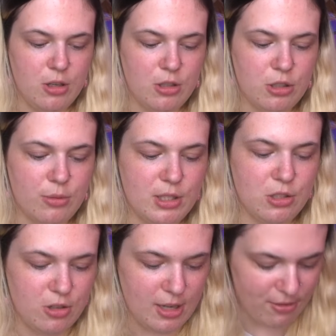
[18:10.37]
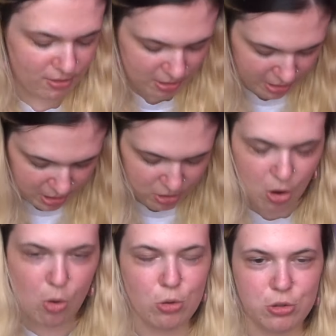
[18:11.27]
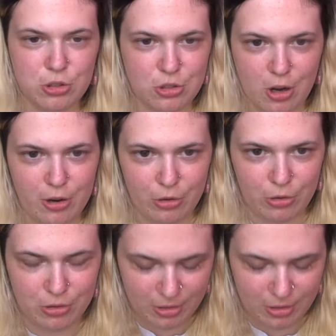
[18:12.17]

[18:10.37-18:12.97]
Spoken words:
So it's not even like an old style,